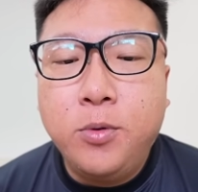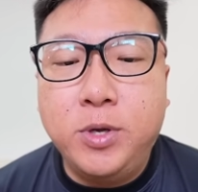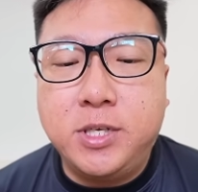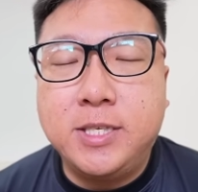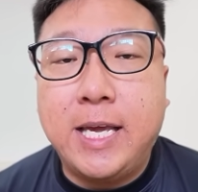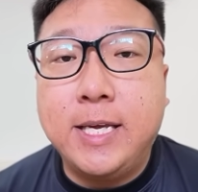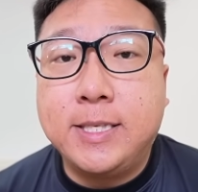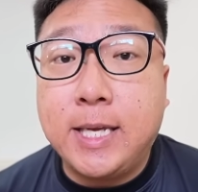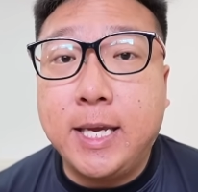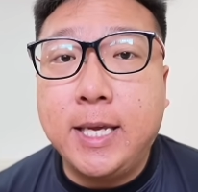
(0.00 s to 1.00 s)
which is a
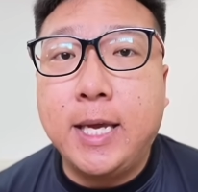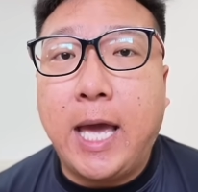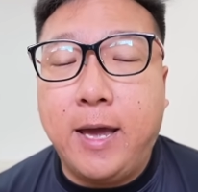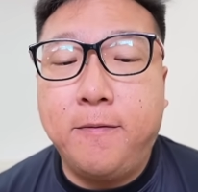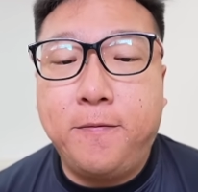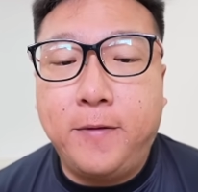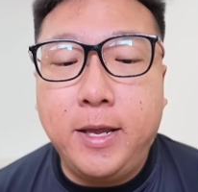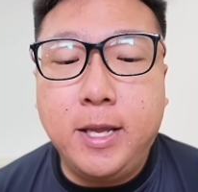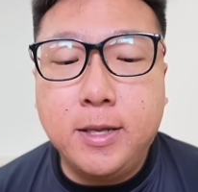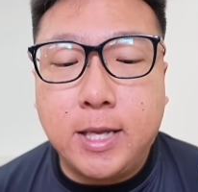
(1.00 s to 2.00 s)
Psychic and
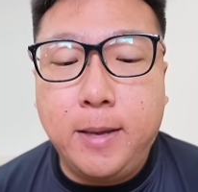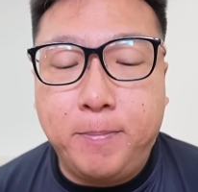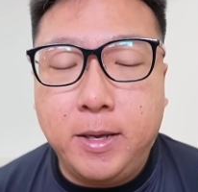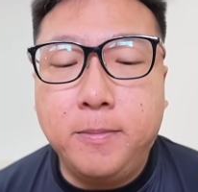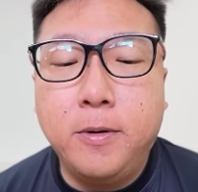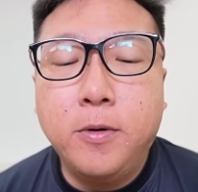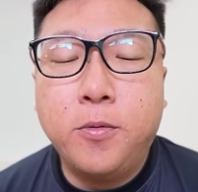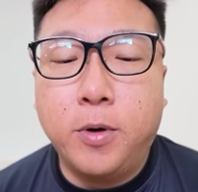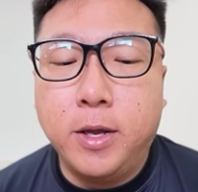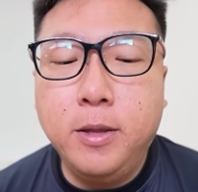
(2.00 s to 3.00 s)
Fighting typing
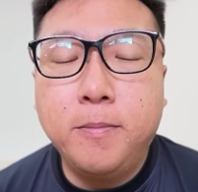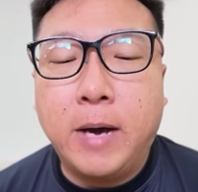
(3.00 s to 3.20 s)
one.